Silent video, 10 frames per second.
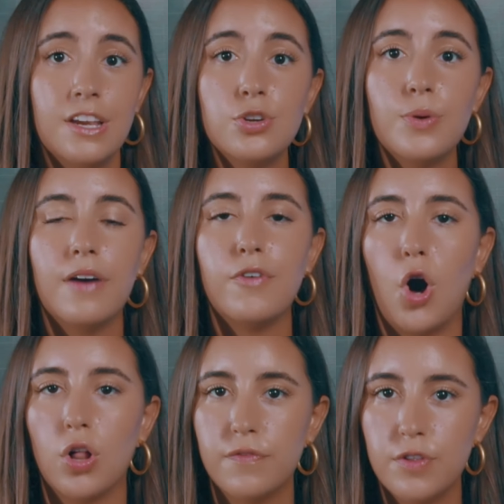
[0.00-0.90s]
Here you have
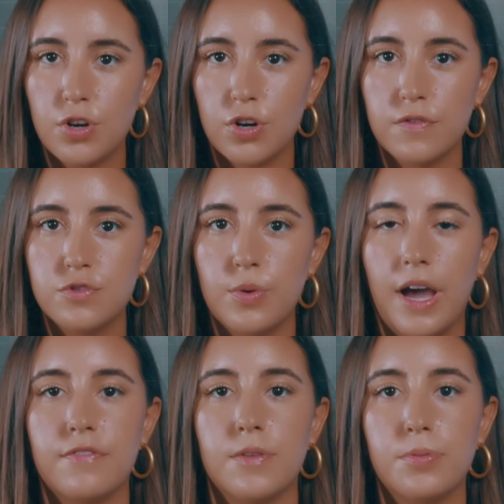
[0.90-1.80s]
all of the nerves, you
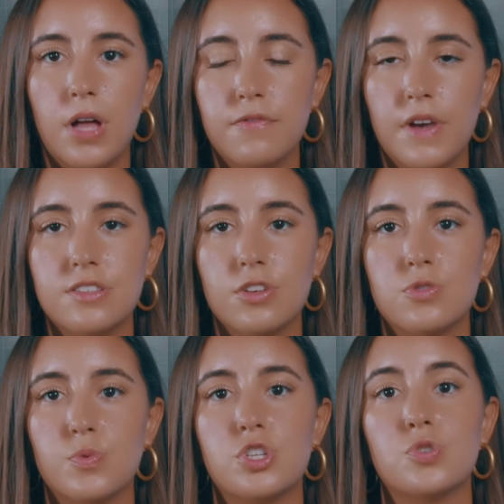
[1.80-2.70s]
have the blood
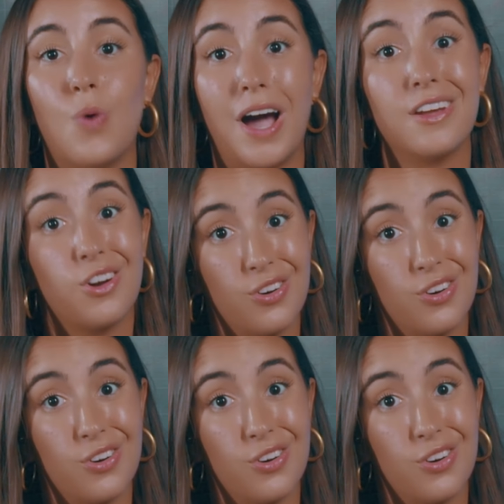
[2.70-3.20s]
vessels, which is why it